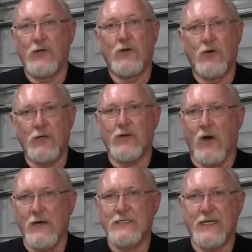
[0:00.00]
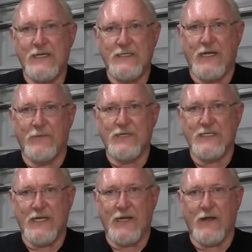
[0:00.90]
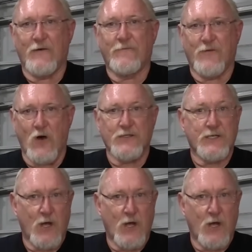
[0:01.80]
could cause the ECM to set a false